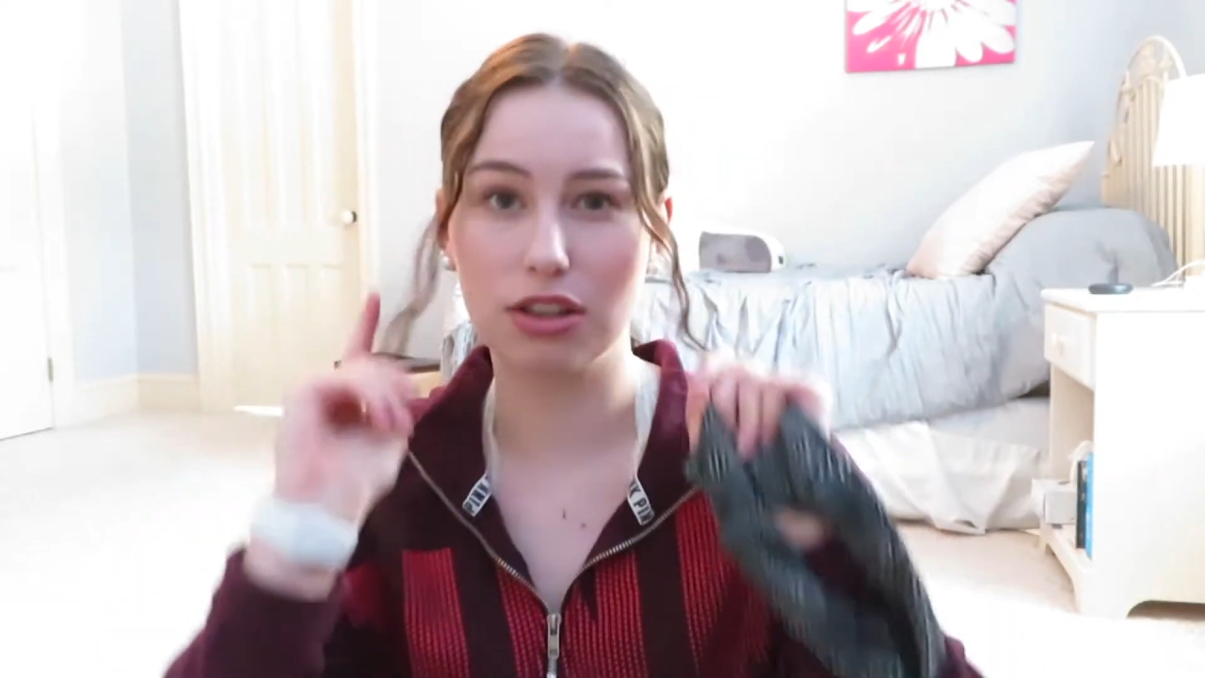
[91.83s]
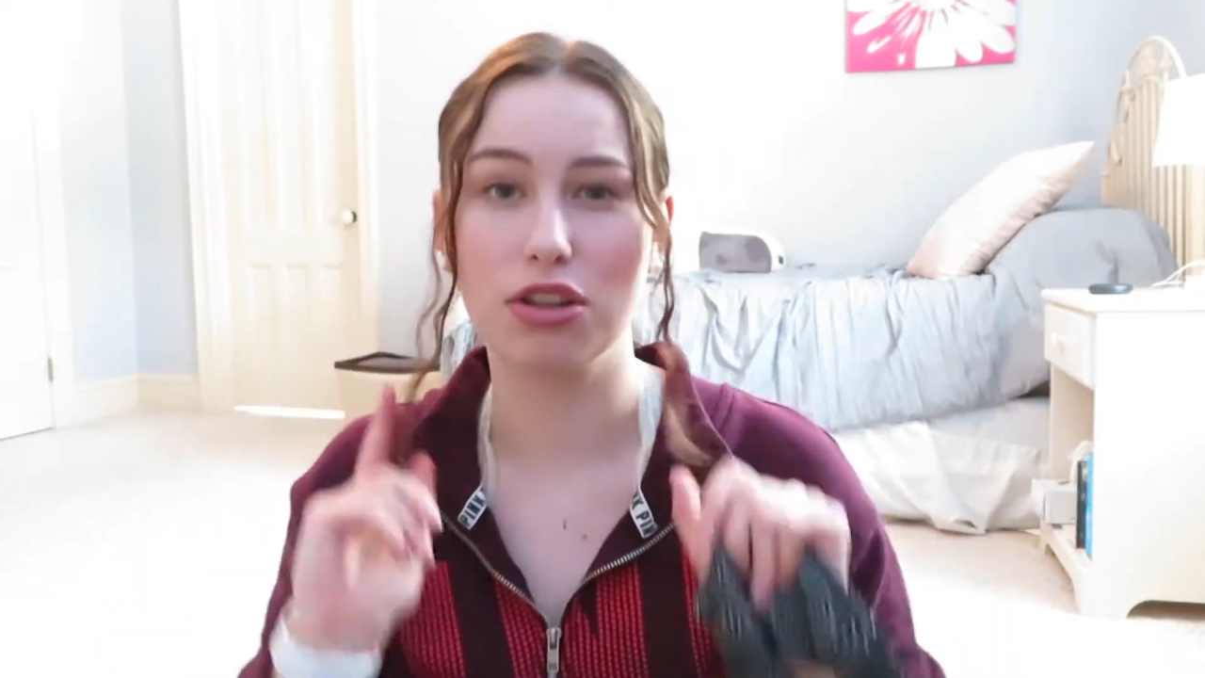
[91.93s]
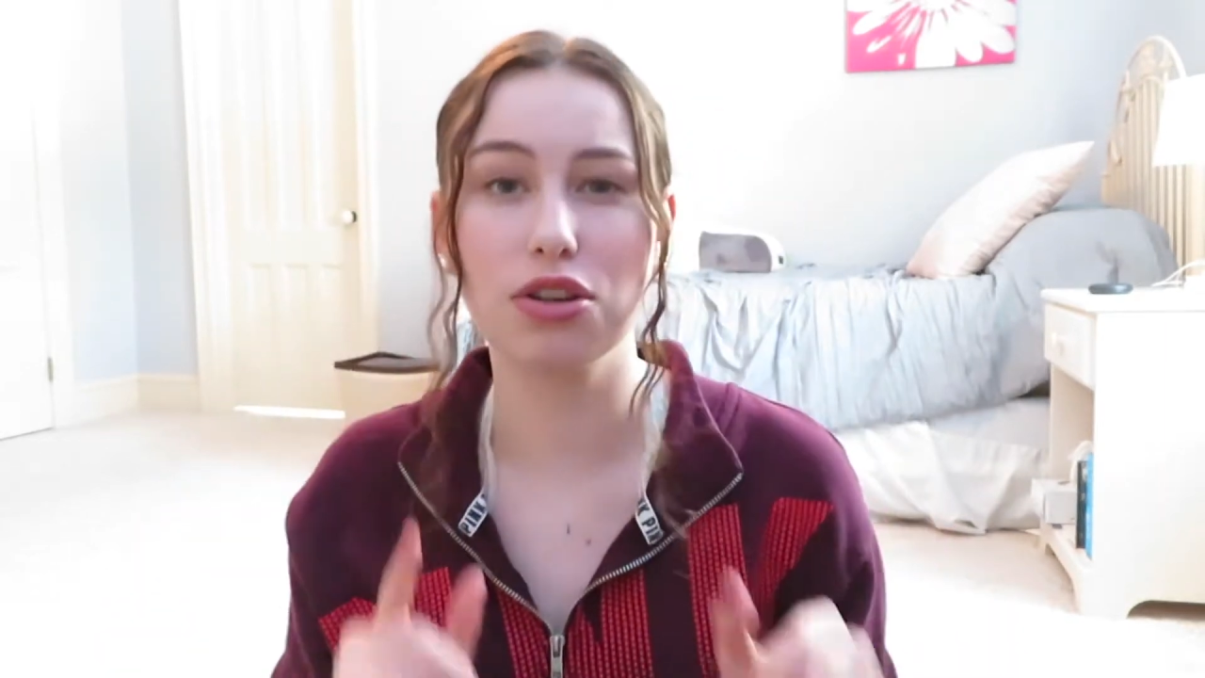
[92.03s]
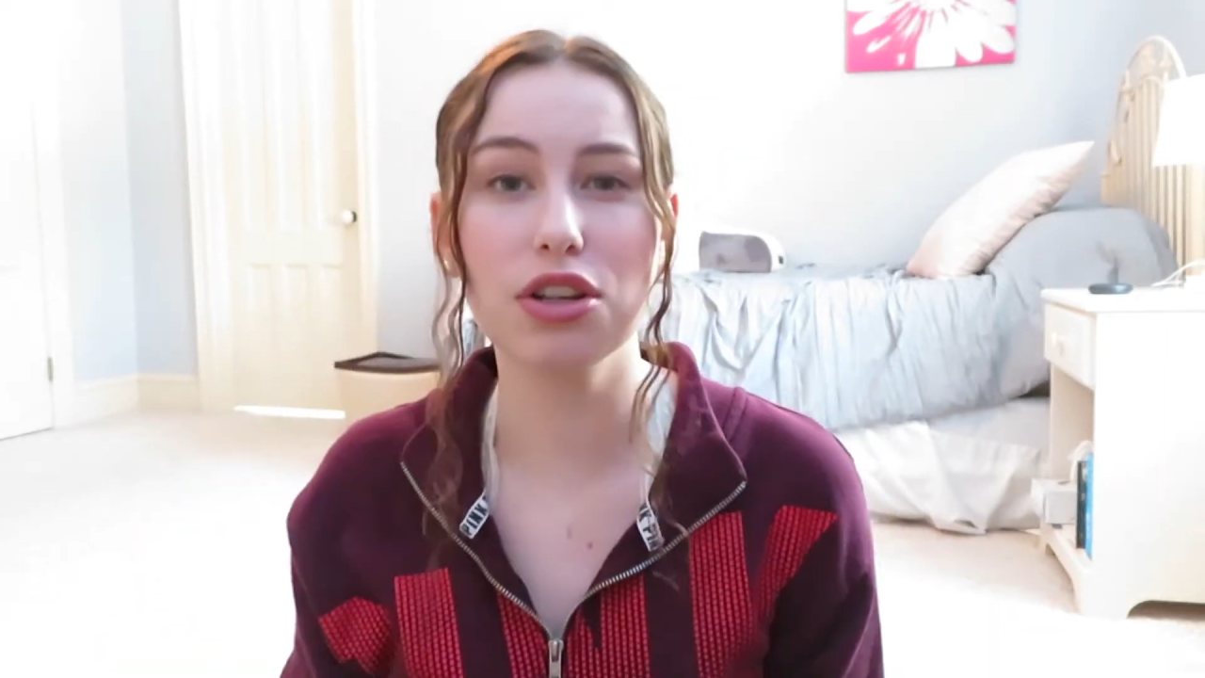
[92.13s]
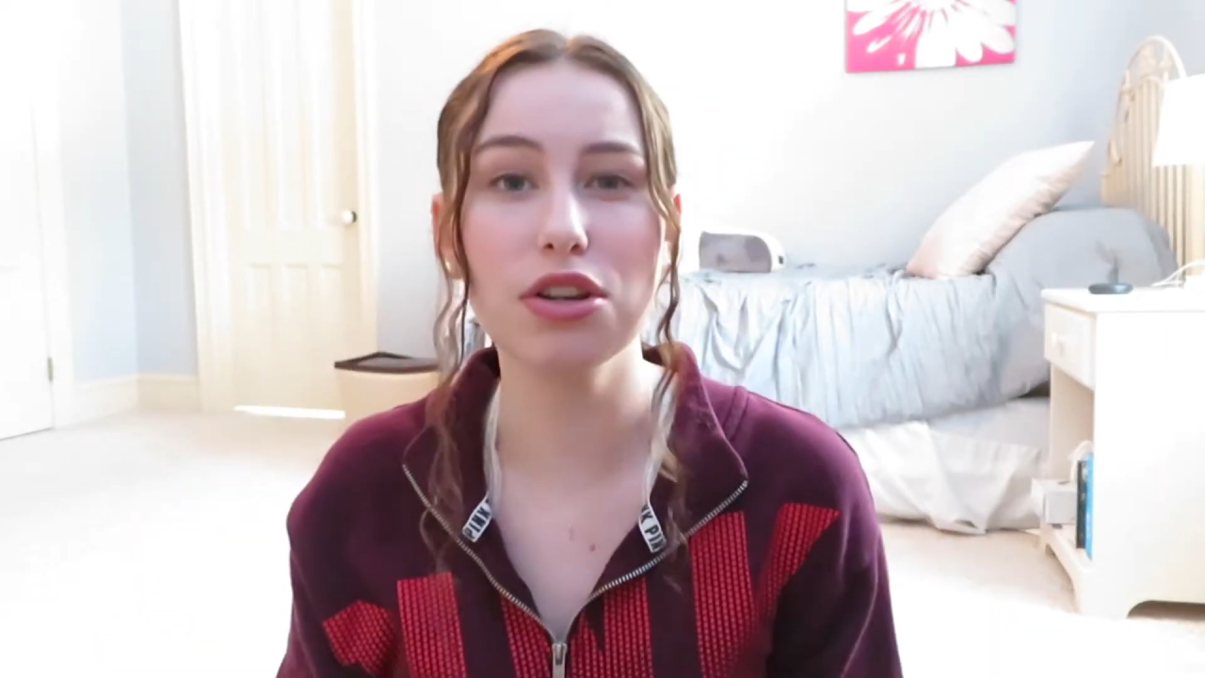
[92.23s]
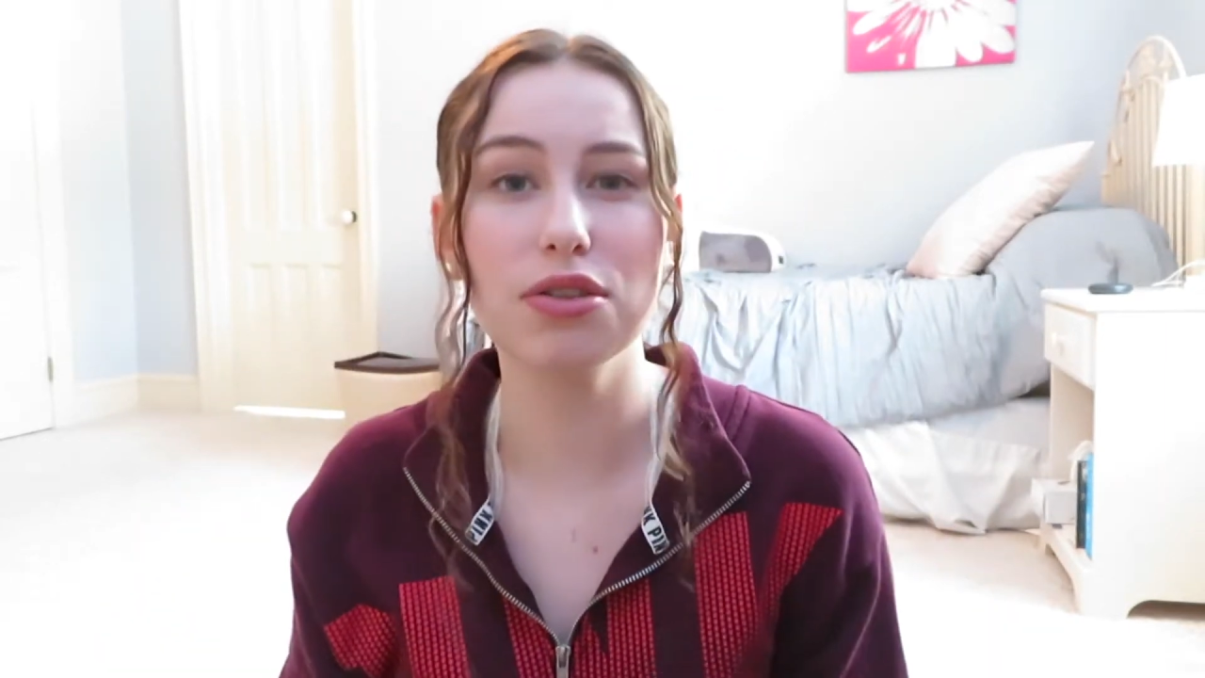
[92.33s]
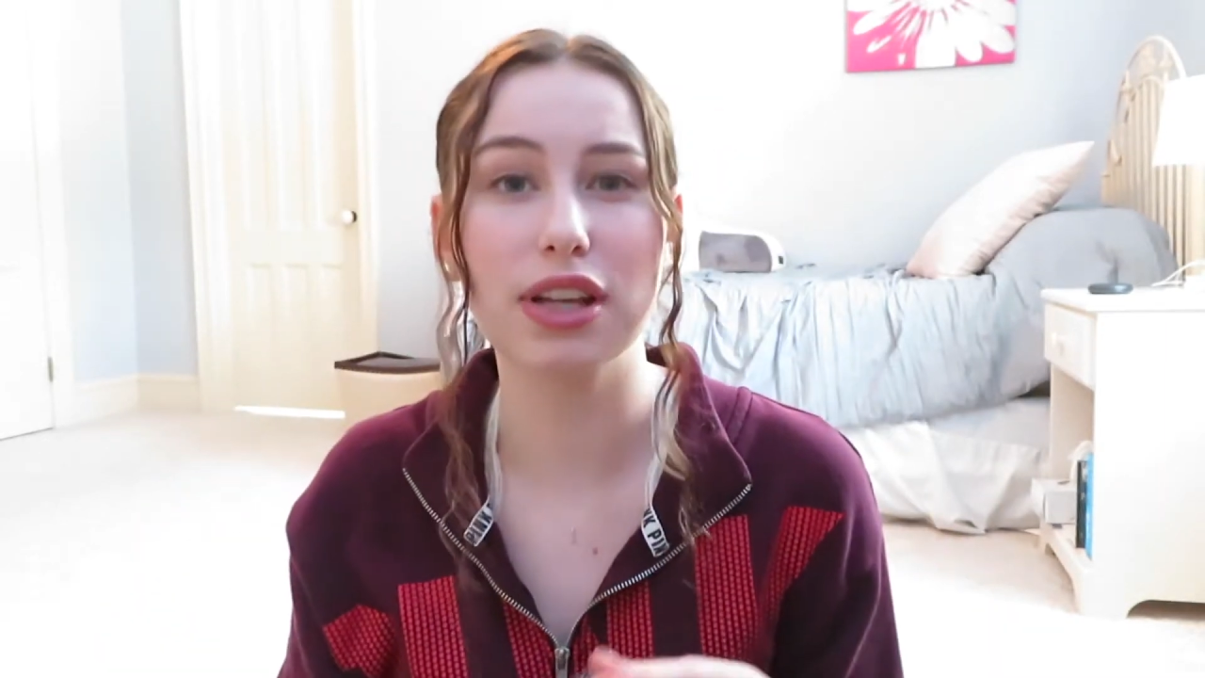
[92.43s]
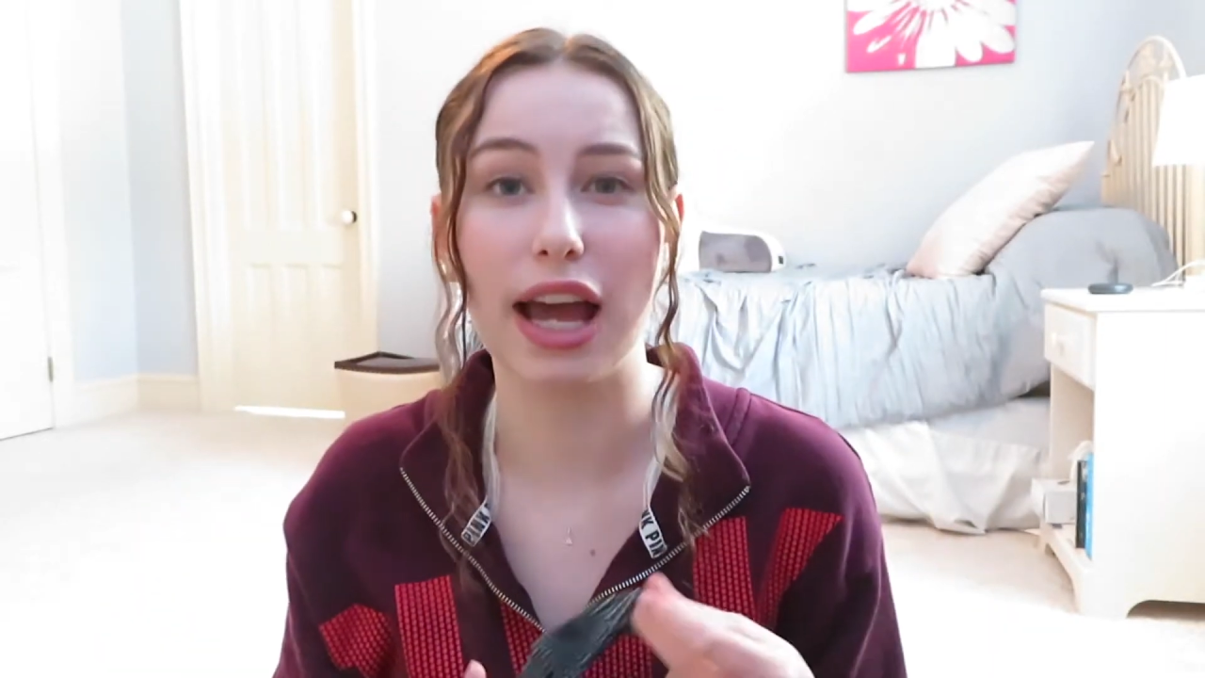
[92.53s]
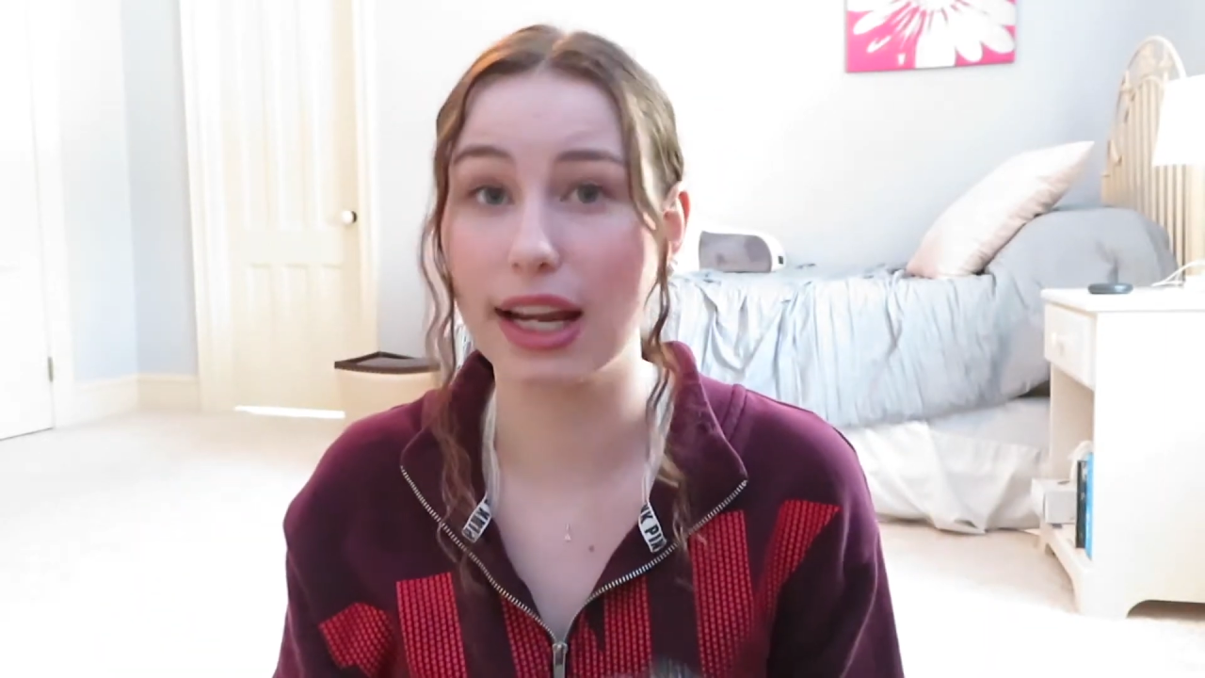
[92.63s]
So you can use